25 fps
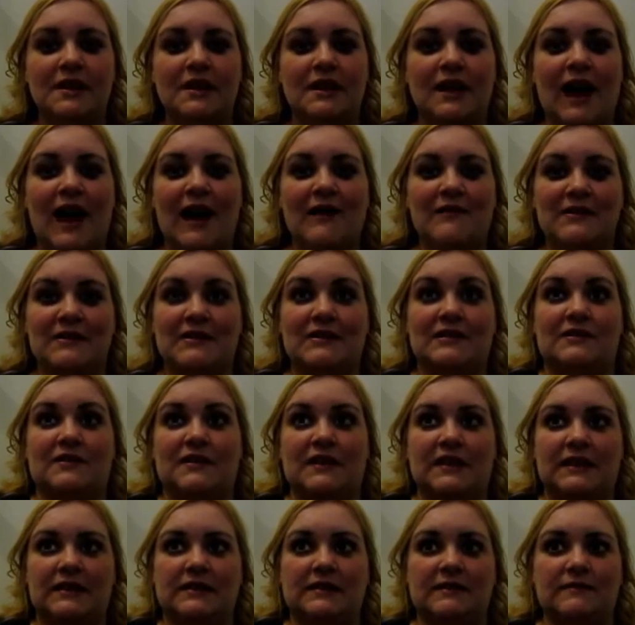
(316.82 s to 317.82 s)
having these
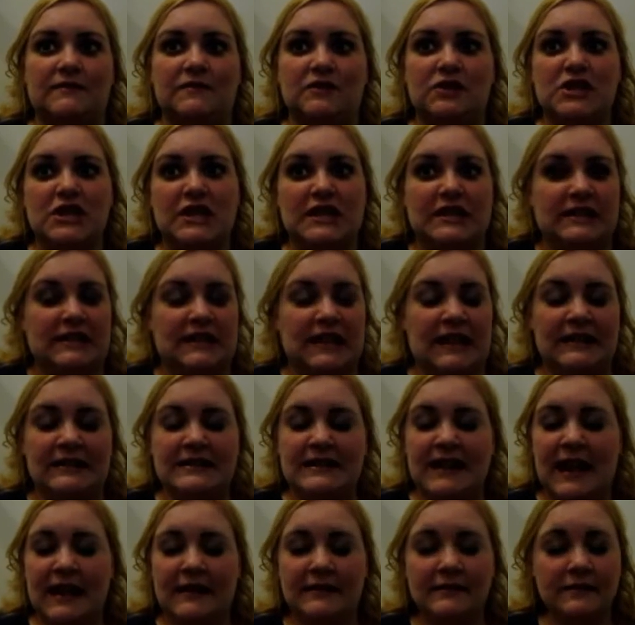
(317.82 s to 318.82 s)
feelings of
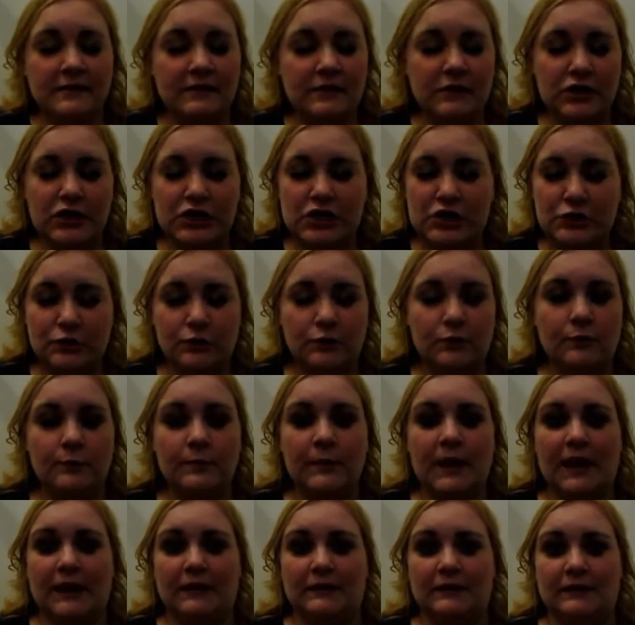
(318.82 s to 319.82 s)
intense doom
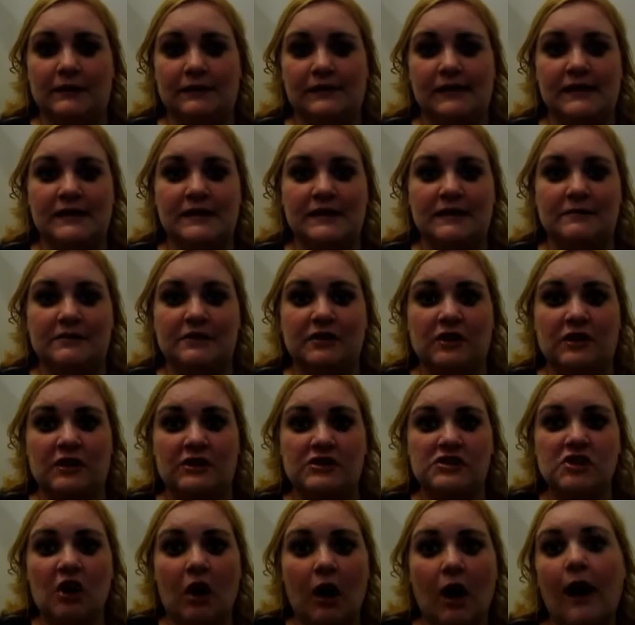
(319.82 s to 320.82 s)
and thinking I was going to
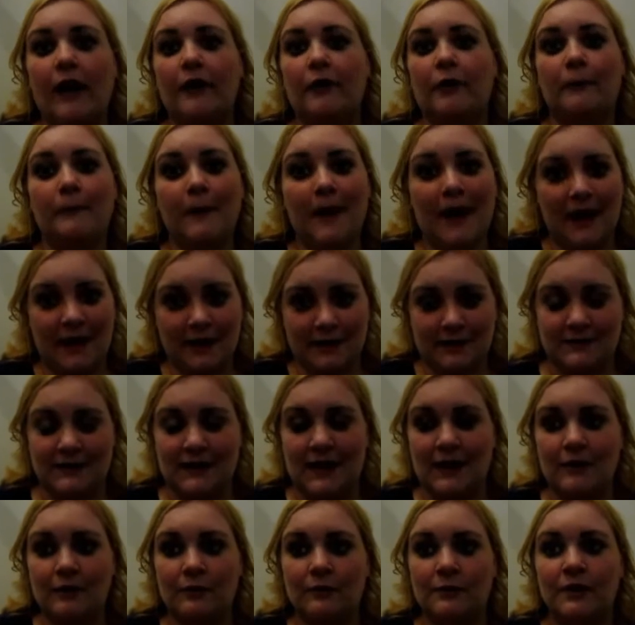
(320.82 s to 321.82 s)
die or pass
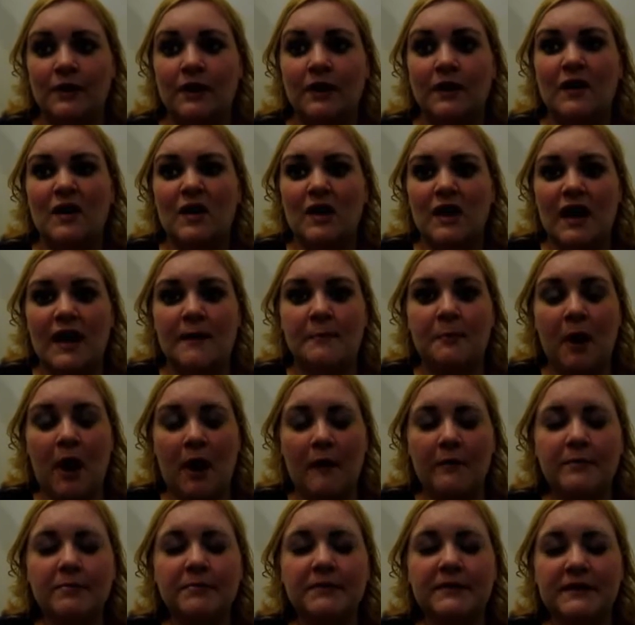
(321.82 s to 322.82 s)
out. It
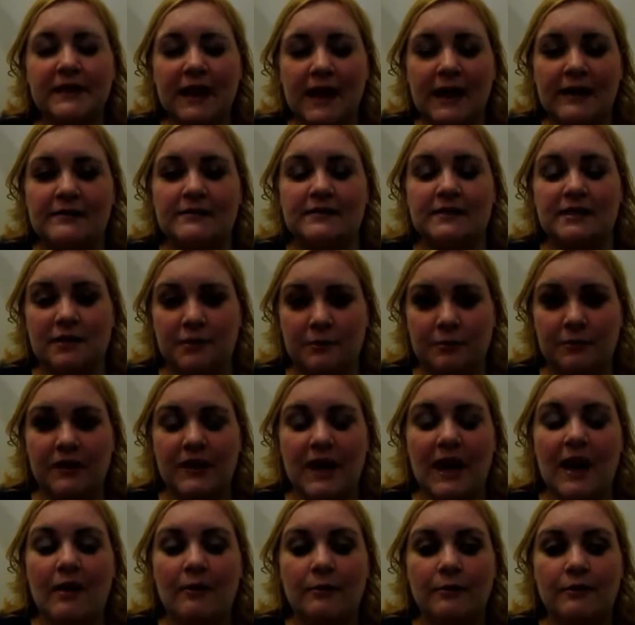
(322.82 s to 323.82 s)
probably lasted 3
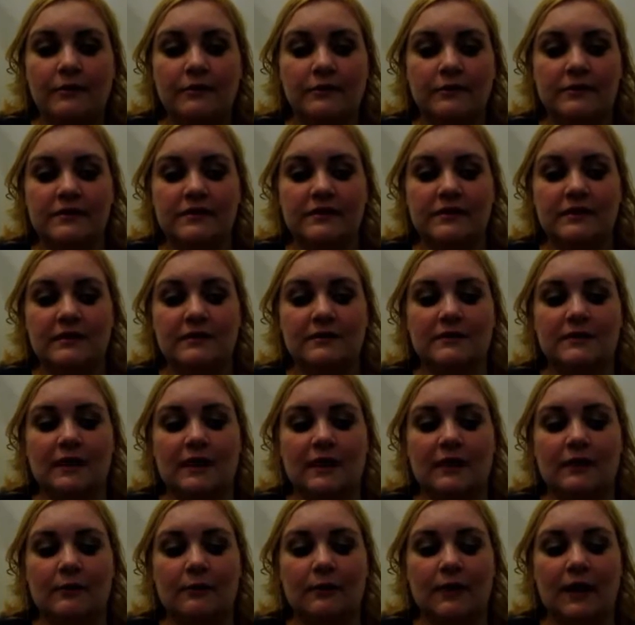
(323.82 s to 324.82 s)
hours. And I was
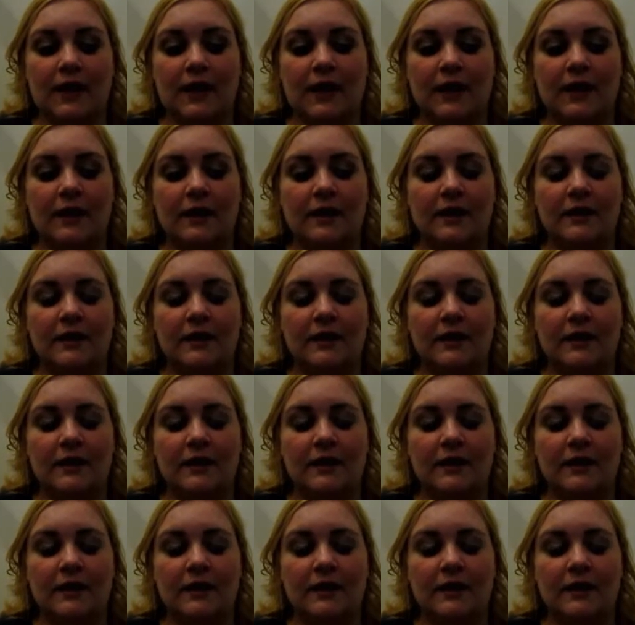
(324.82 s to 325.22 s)
like, okay,